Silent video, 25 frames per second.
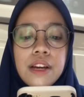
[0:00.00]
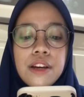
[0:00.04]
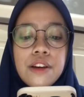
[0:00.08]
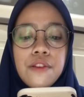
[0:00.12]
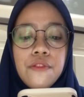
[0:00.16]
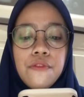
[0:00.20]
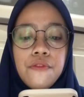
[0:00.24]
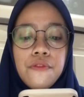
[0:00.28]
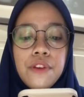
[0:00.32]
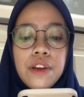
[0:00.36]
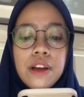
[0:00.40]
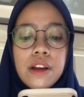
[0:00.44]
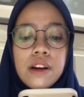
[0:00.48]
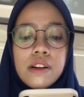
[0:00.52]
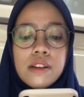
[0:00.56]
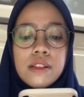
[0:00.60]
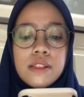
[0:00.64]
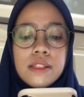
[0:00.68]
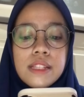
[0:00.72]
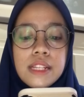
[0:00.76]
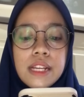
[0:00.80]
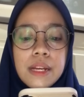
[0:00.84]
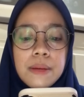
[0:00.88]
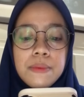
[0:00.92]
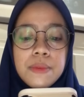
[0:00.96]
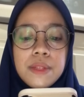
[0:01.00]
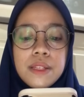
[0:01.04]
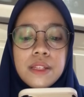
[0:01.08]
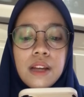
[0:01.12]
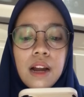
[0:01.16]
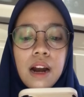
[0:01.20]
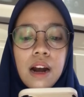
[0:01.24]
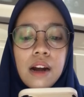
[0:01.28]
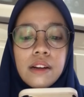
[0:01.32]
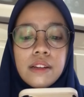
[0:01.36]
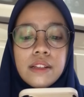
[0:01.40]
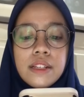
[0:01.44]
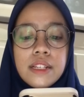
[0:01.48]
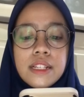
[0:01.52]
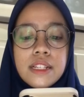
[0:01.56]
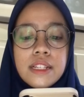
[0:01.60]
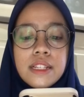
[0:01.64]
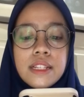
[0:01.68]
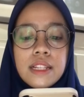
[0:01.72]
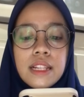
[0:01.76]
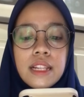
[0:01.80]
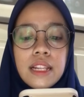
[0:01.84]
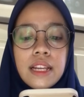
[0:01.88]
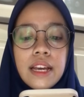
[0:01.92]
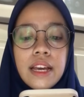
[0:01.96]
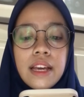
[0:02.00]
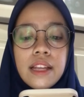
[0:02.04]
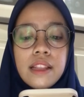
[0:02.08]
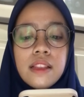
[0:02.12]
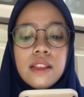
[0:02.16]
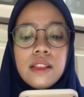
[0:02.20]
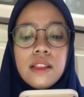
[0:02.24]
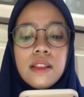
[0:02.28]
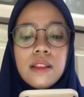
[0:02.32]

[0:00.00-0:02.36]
The fingertips are then slid